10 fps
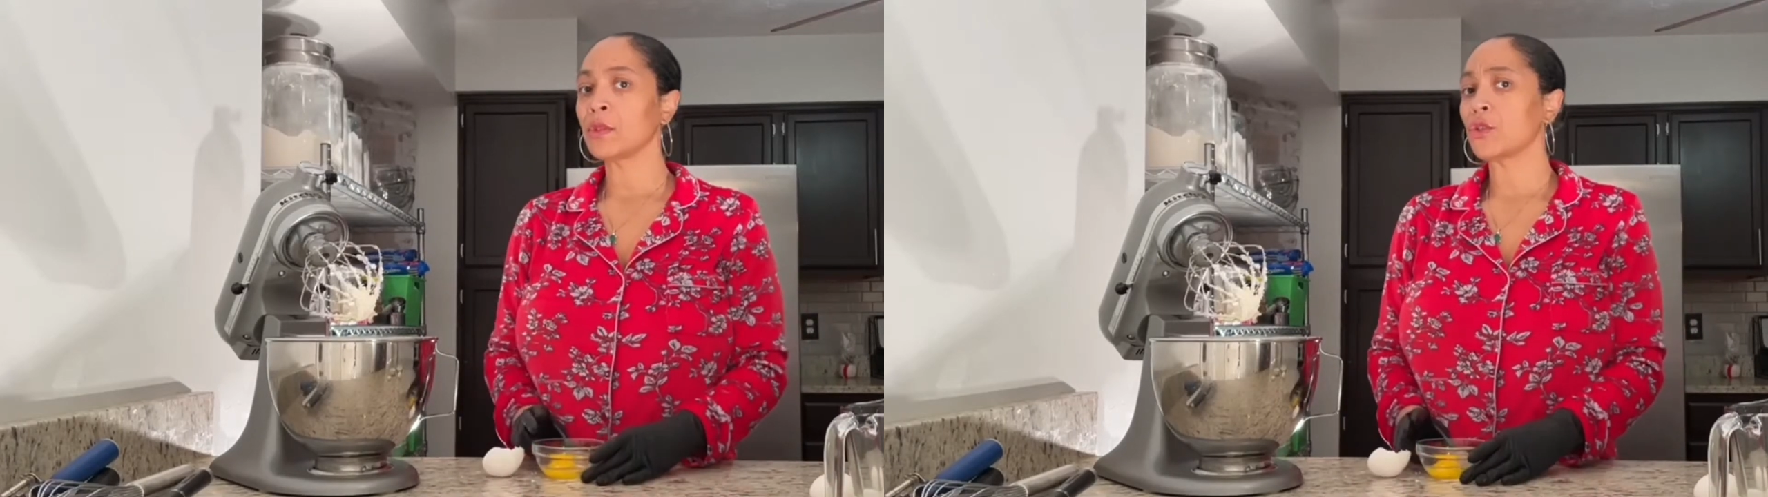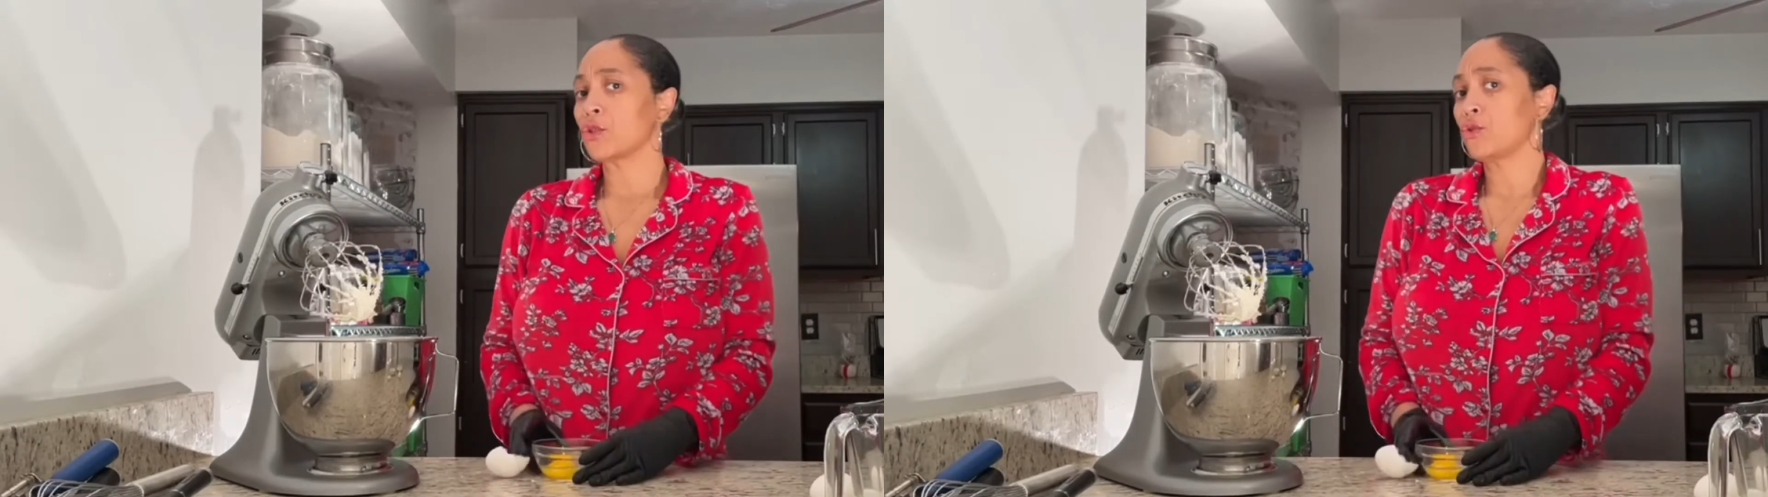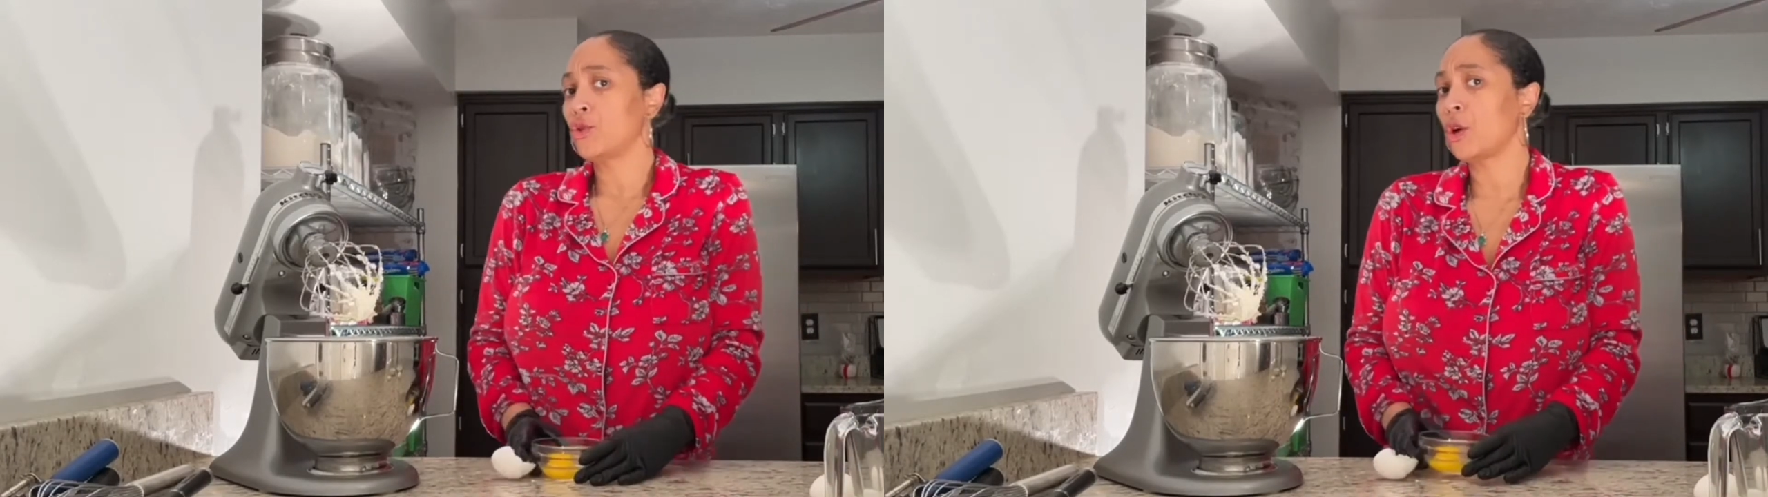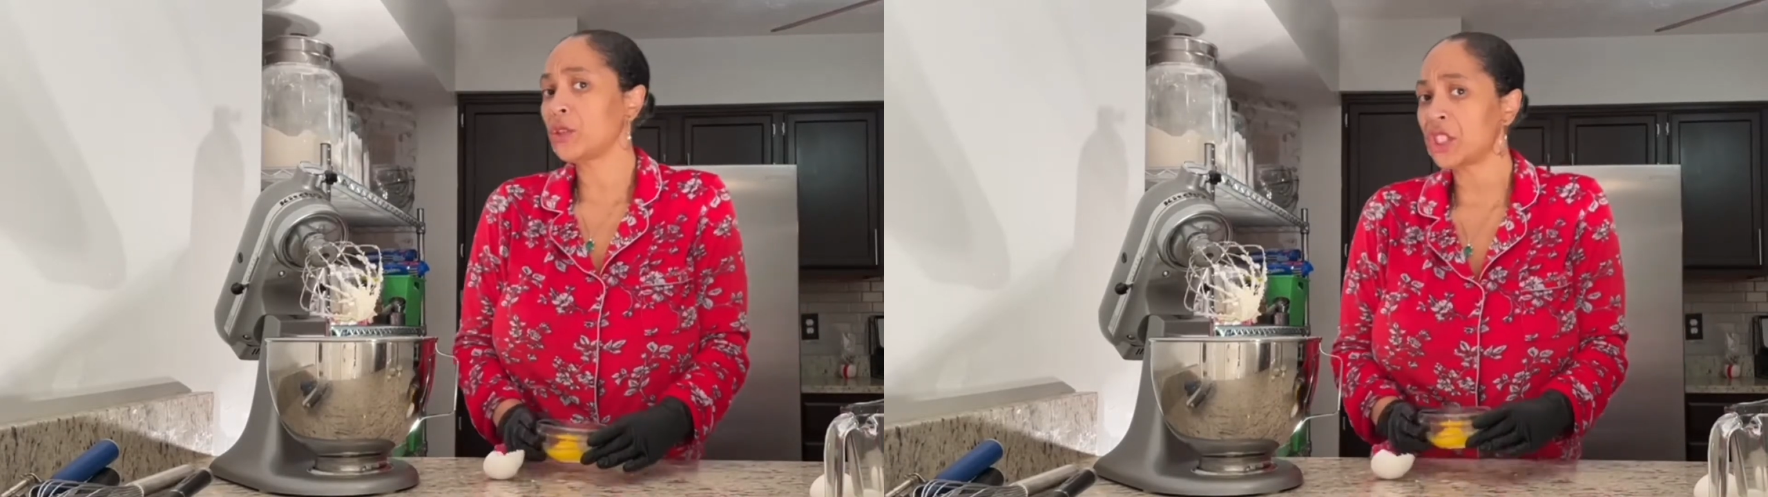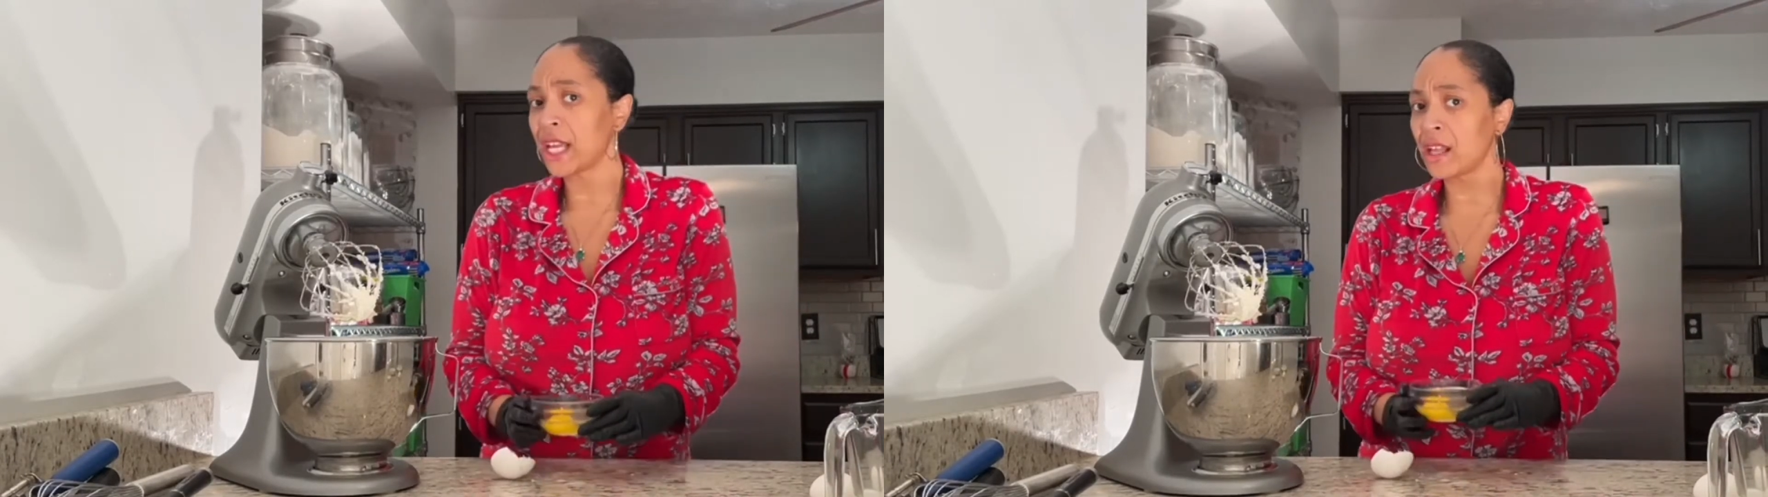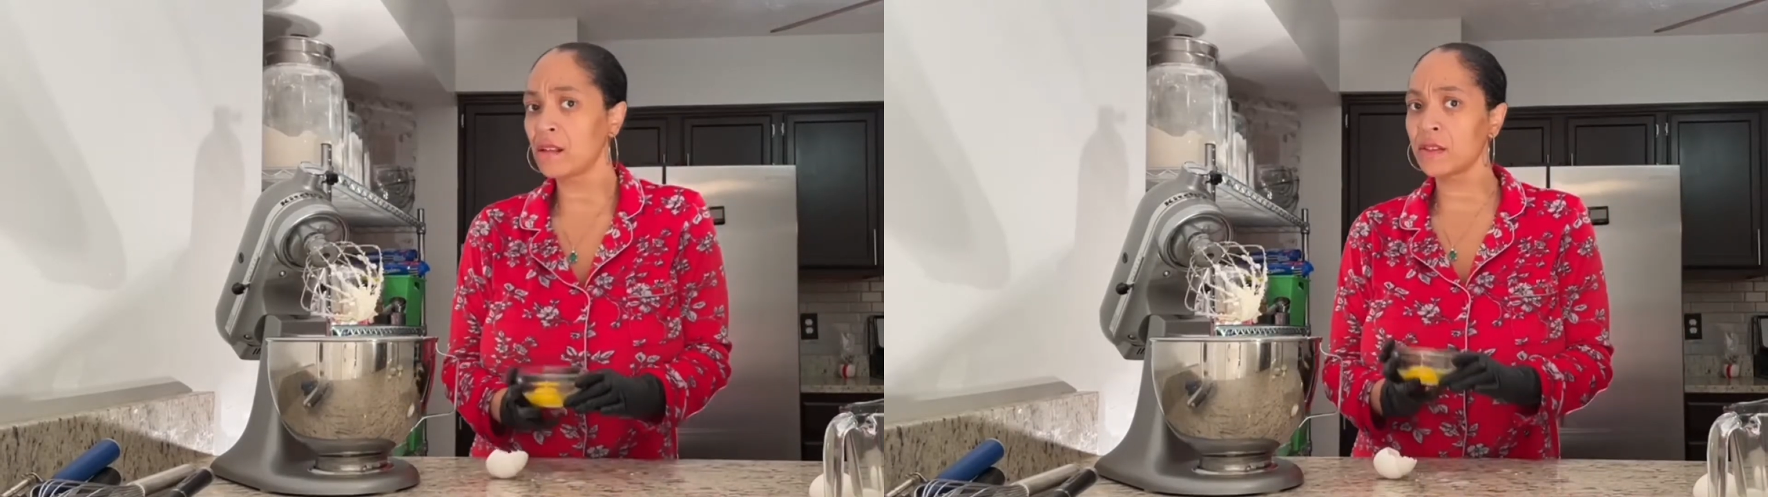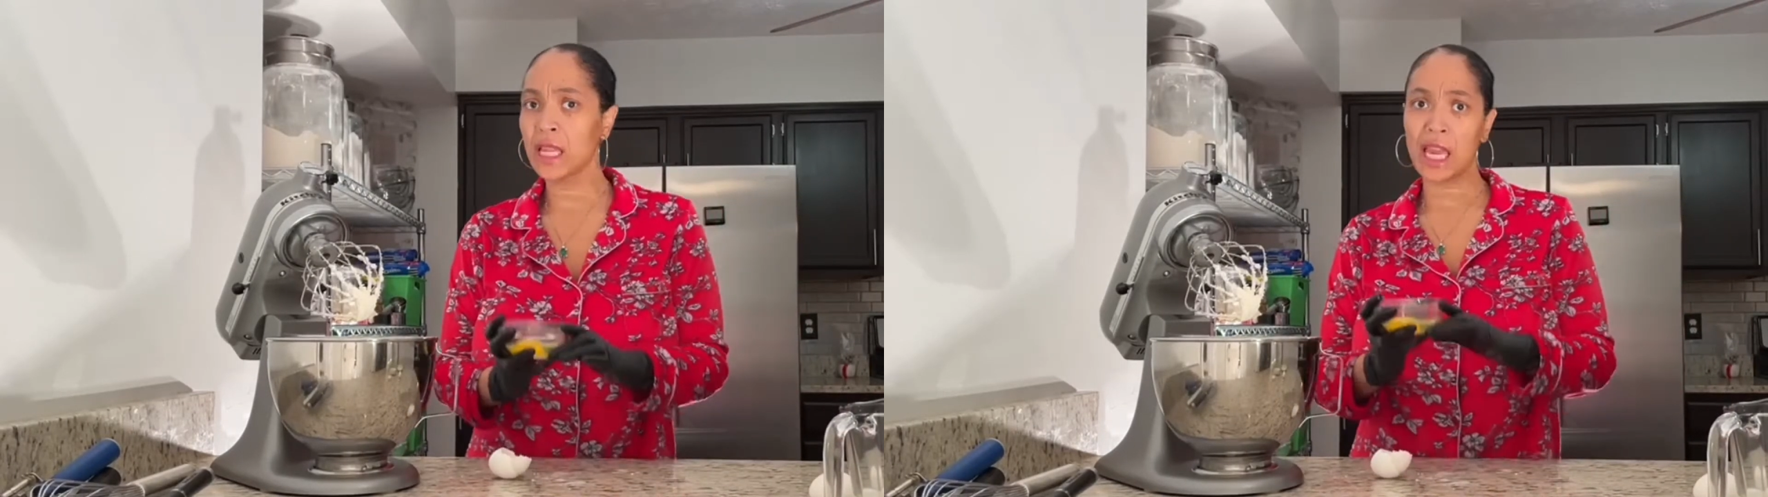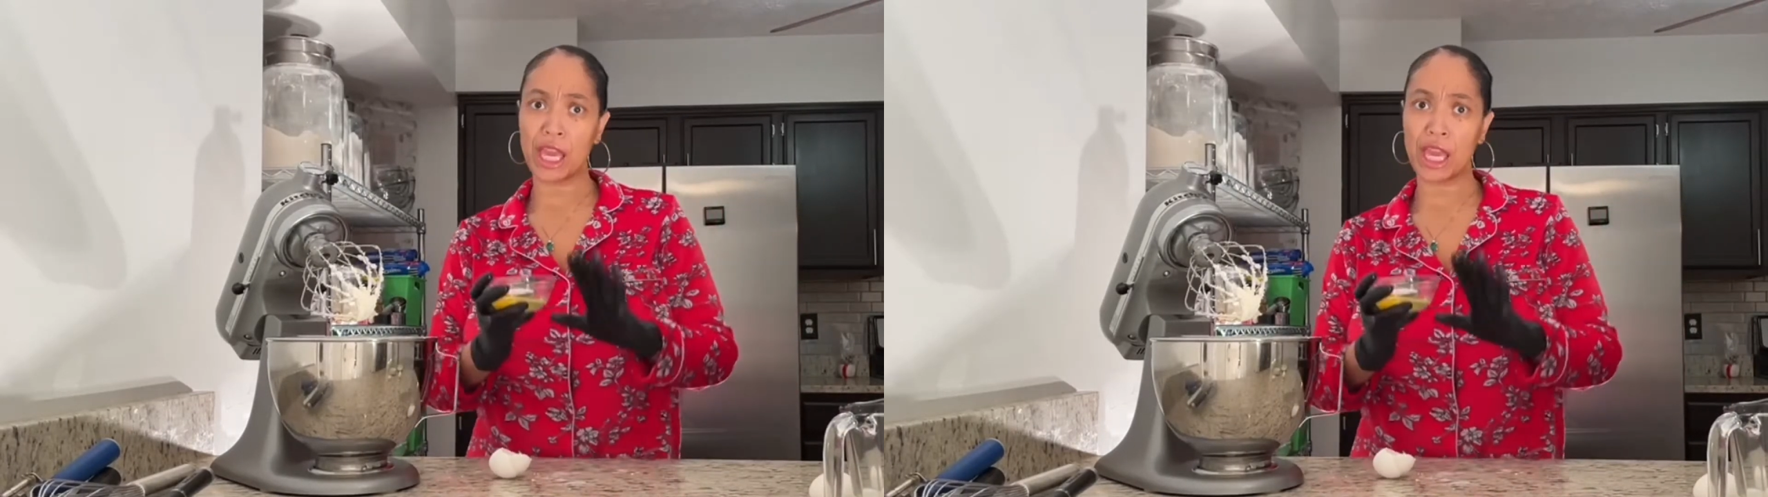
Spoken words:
so no shells